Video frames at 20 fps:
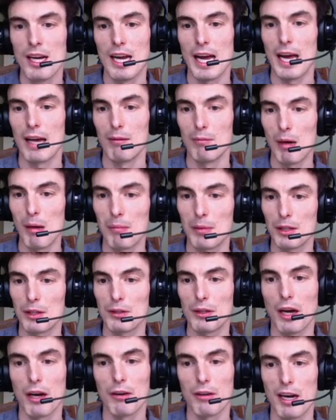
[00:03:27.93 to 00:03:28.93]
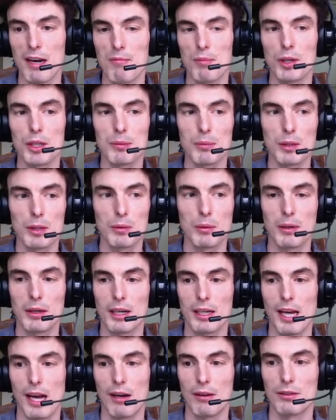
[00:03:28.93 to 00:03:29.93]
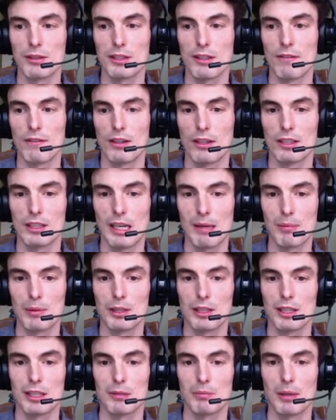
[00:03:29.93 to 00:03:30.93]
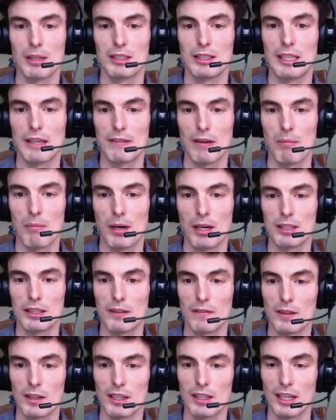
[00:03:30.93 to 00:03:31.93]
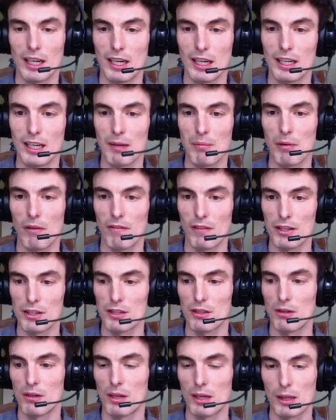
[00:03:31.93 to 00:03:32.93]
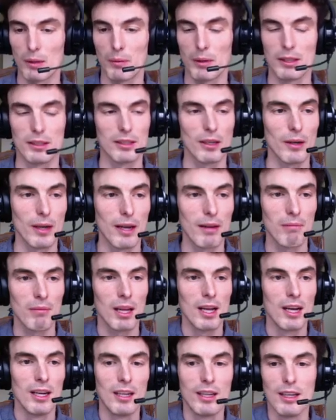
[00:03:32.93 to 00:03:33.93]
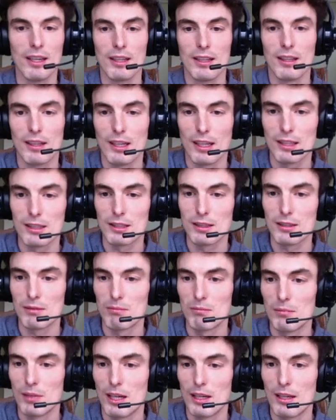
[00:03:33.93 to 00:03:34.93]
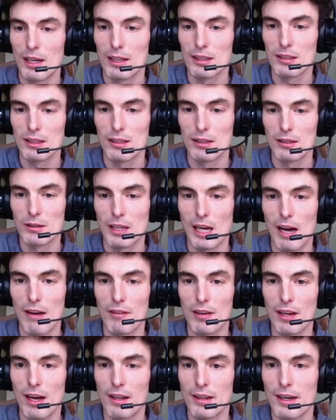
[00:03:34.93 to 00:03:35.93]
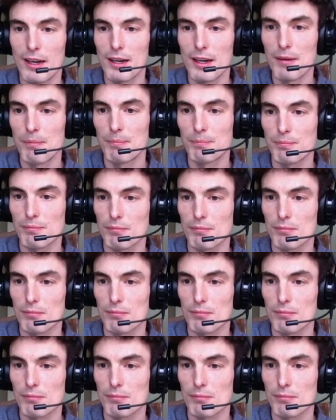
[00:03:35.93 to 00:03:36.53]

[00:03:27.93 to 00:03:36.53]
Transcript: And remember, you can create multiple Twitter accounts, for example, to express different parts of your identity, professional or otherwise. Okay, that's a nice little caveat there.